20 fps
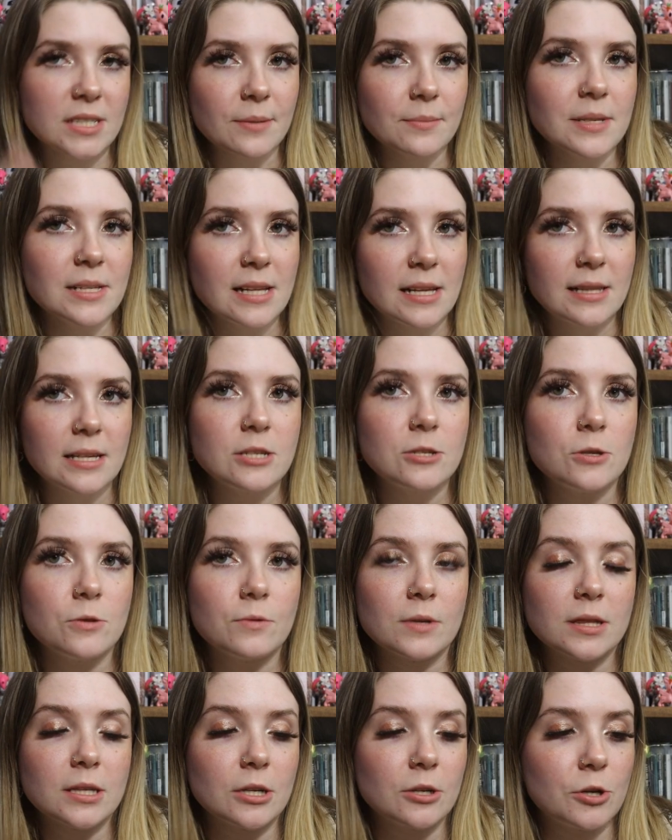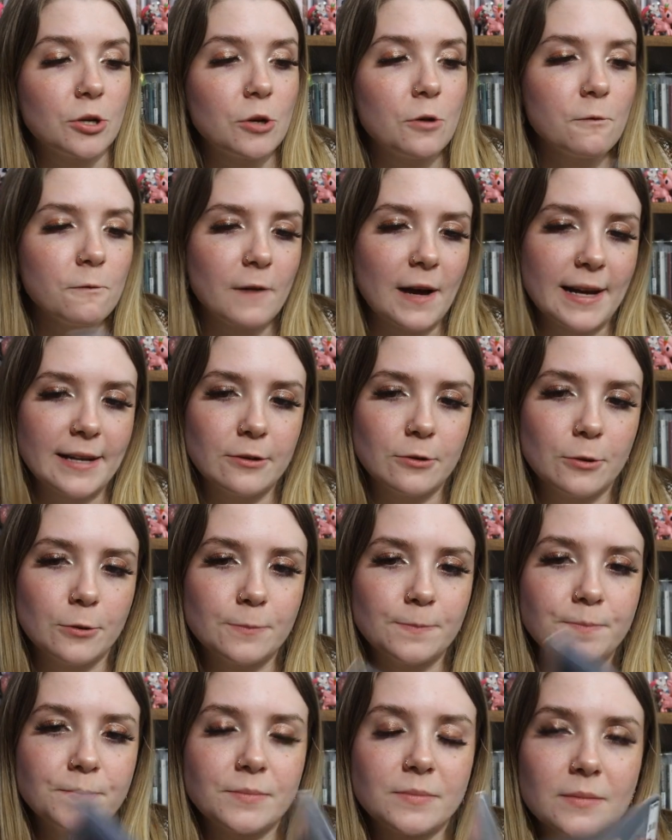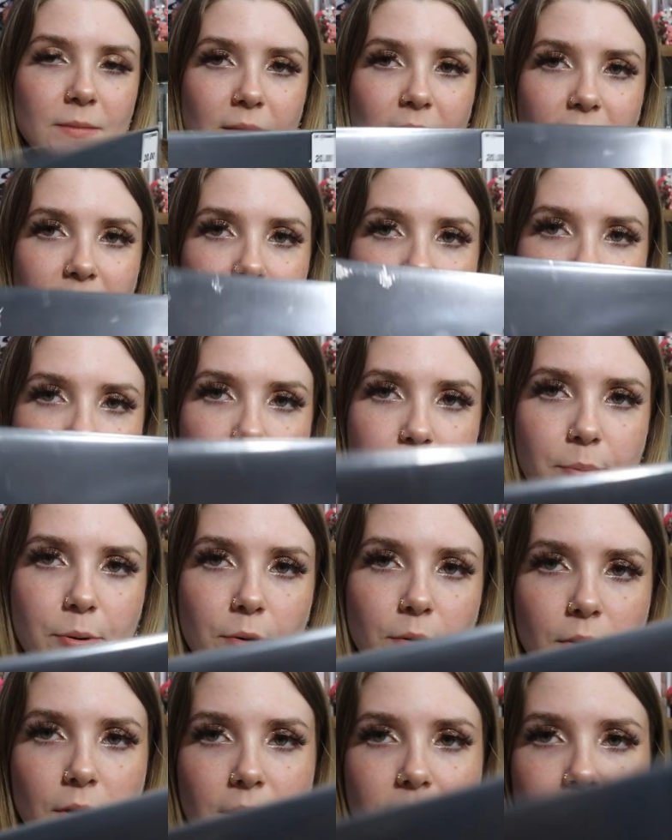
Something that they do with their new vinyl is they put